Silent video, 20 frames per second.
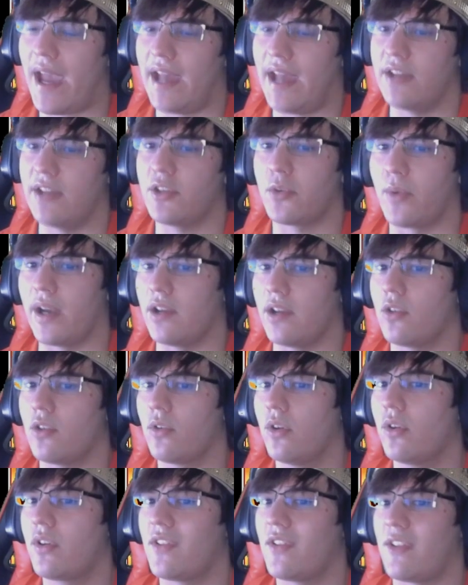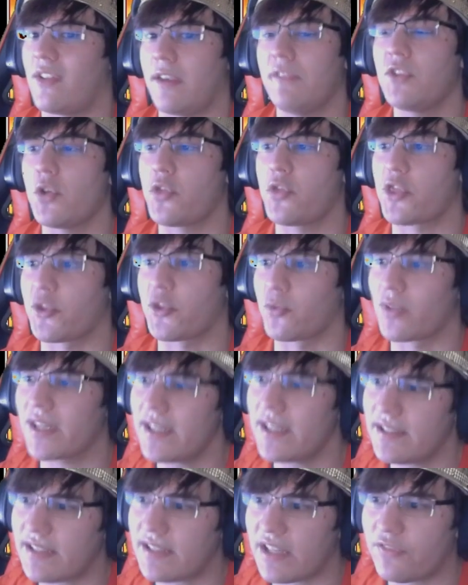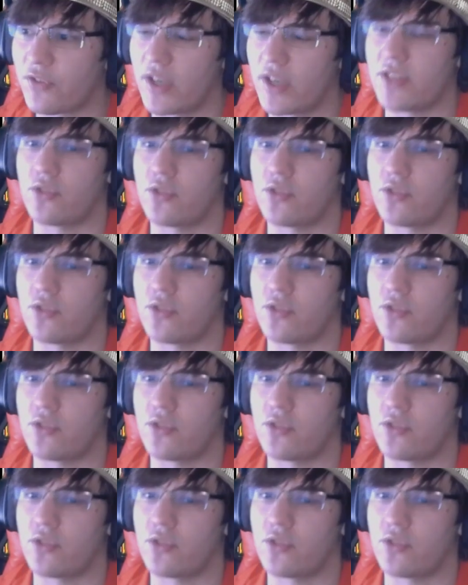and Oranguru, because it gives you 3 different